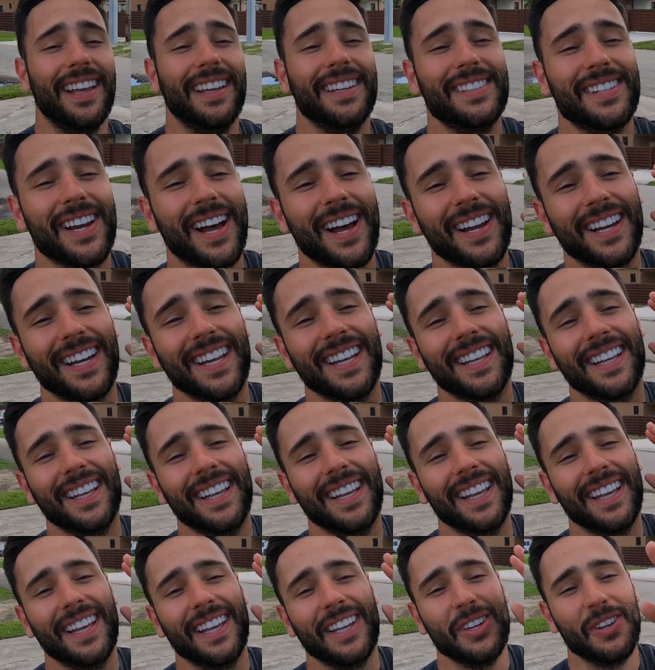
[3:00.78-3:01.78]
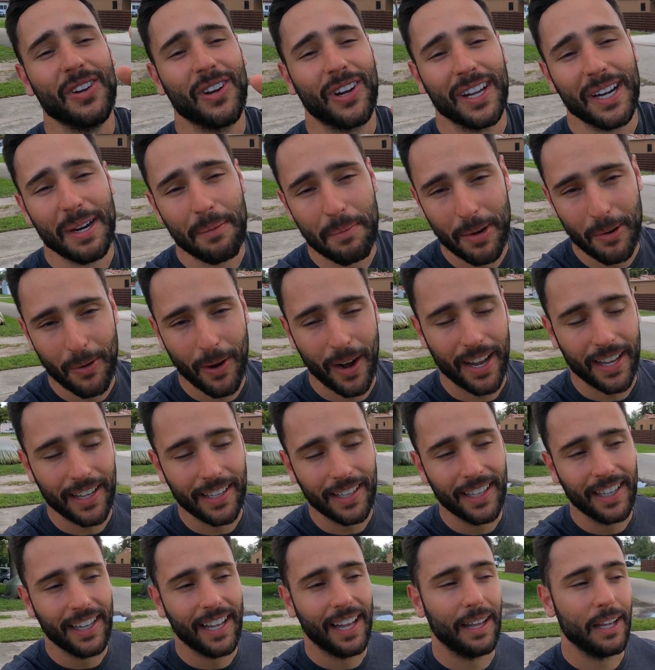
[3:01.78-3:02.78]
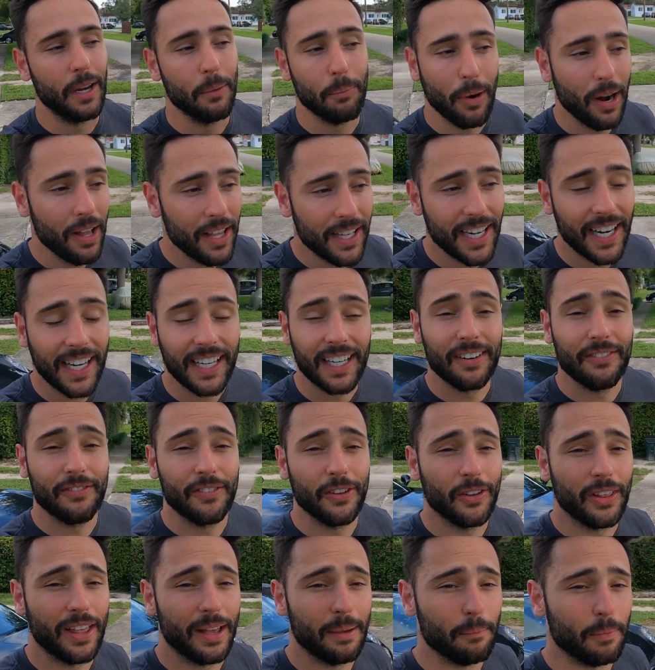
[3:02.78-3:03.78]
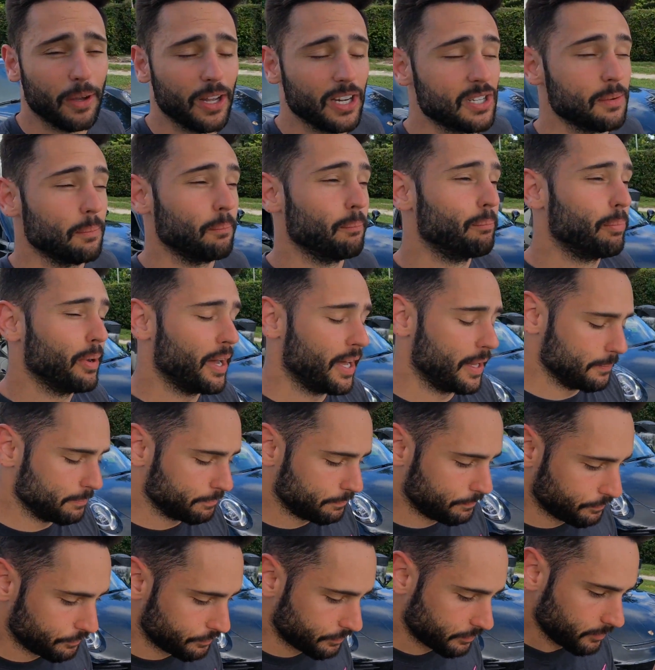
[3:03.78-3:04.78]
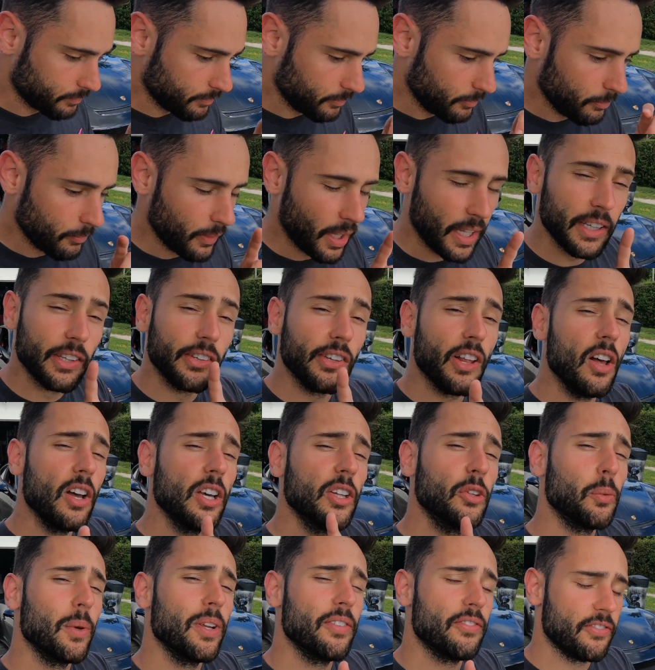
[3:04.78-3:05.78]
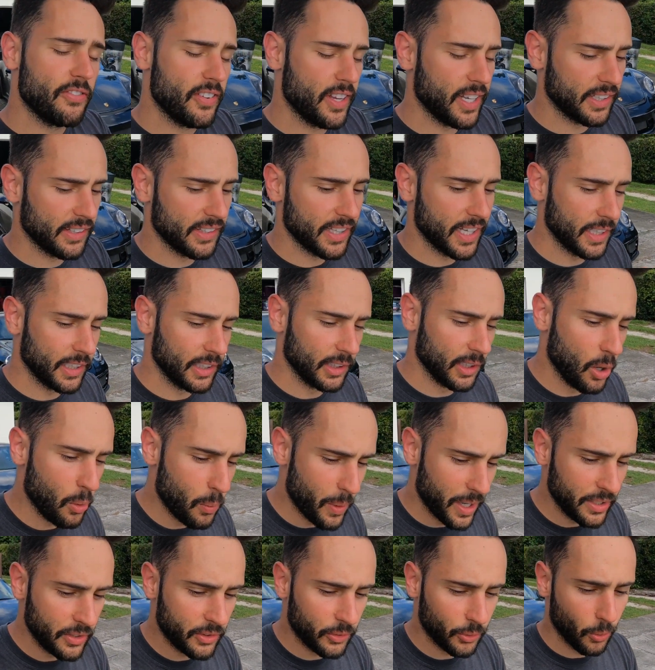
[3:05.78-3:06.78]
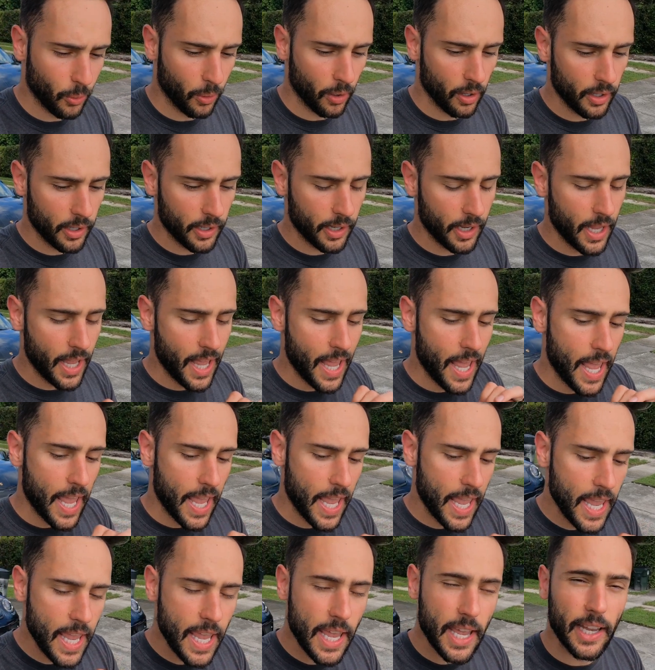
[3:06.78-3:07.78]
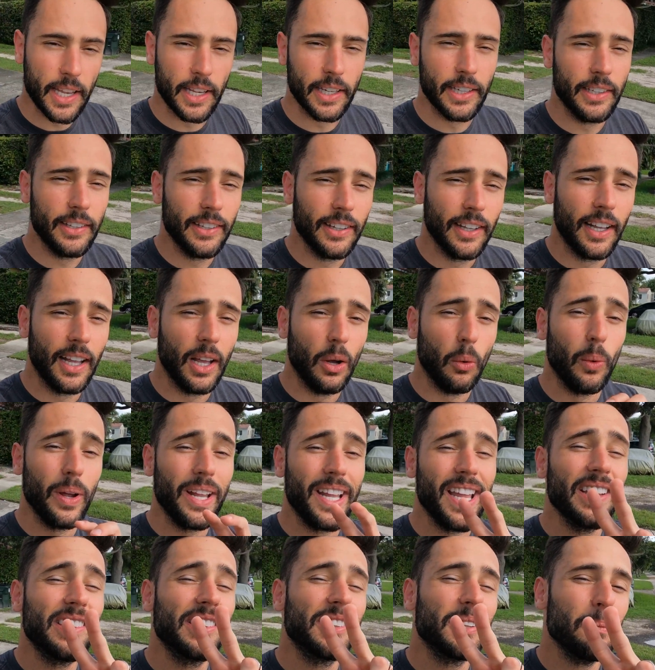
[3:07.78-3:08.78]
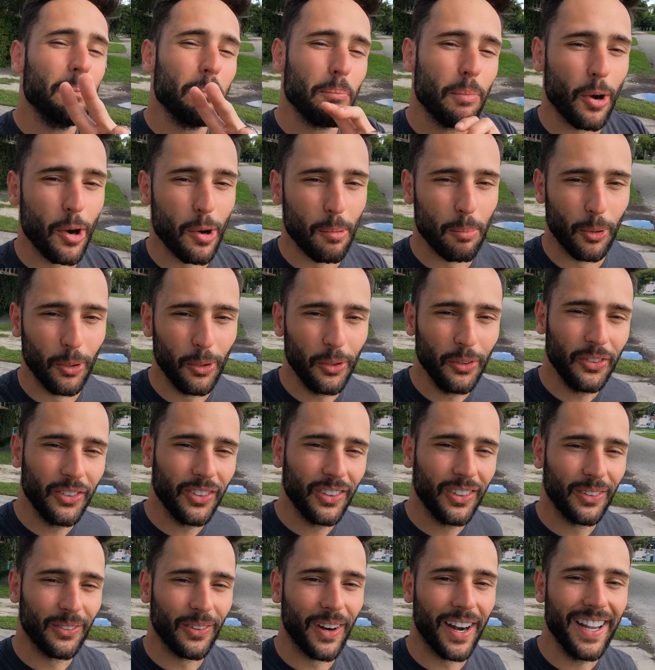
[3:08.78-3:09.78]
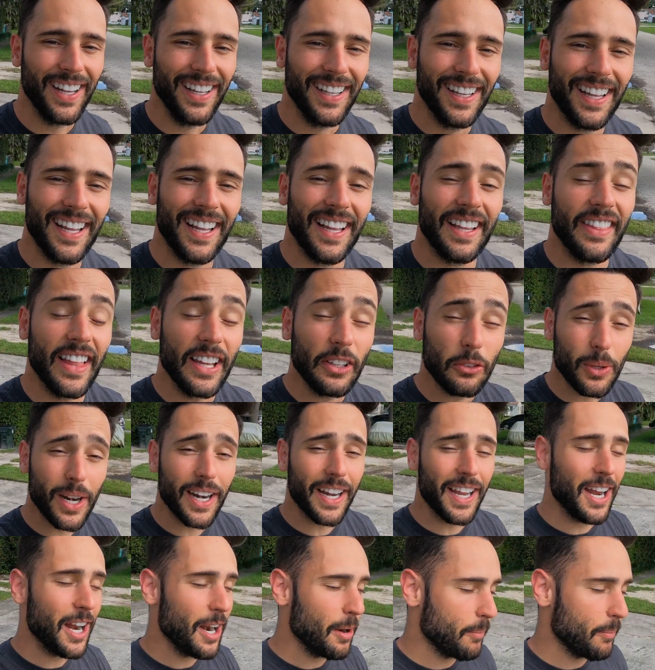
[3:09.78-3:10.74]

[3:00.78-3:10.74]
Johnny, you're gonna be right. You're probably not gonna feel that much, but as long as we fix that low end torque and we get some burbles, right? That's what I care